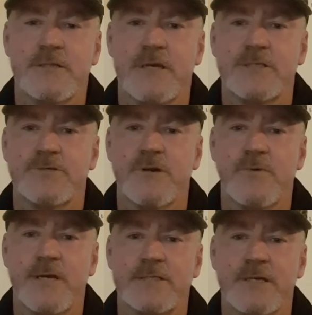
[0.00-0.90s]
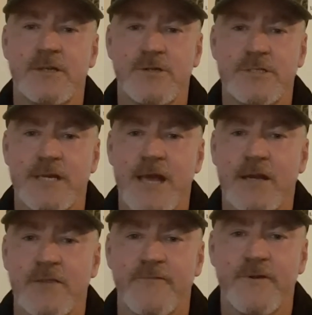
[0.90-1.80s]
3 weeks and used it out
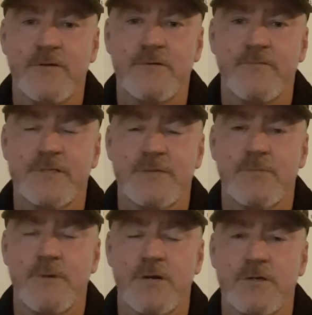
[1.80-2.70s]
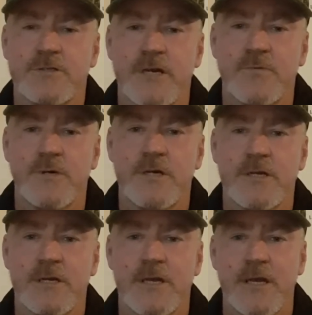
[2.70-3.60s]
in the field for some of my contract work.